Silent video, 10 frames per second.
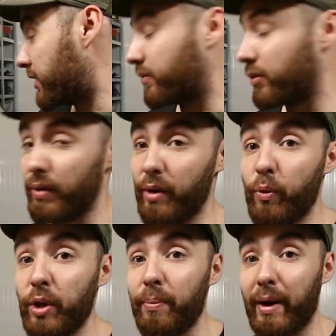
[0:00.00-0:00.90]
of the rear
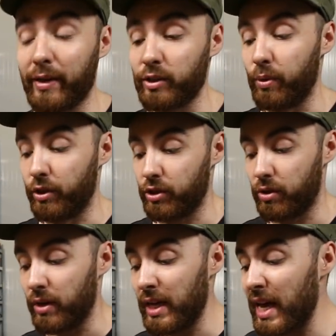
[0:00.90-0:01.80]
wheel bearings were.
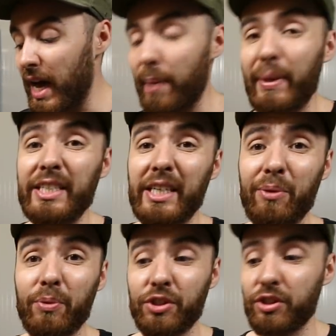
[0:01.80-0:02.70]
So I basically
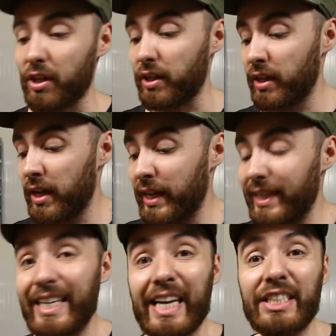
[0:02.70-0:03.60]
was stuck
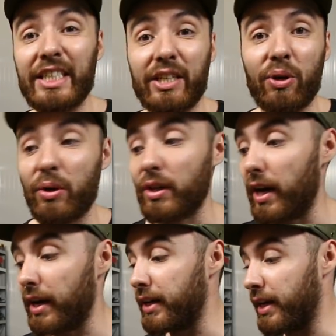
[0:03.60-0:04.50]
guessing
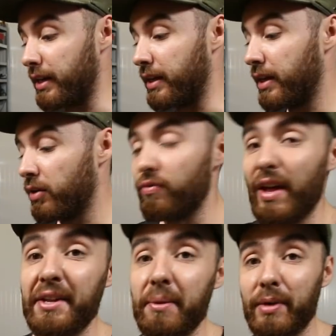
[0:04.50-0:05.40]
online and
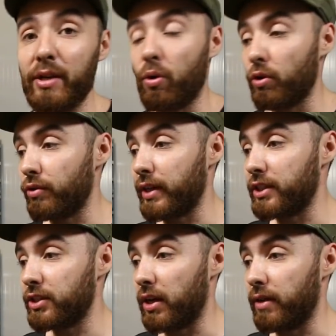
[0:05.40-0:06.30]
randomly ordering
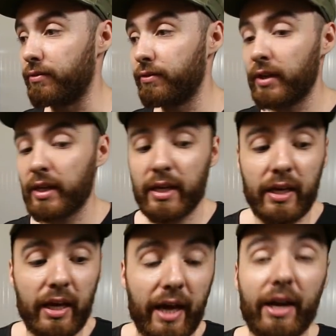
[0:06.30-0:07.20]
stuff
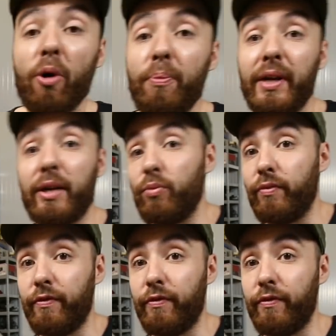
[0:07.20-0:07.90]
and hoping it would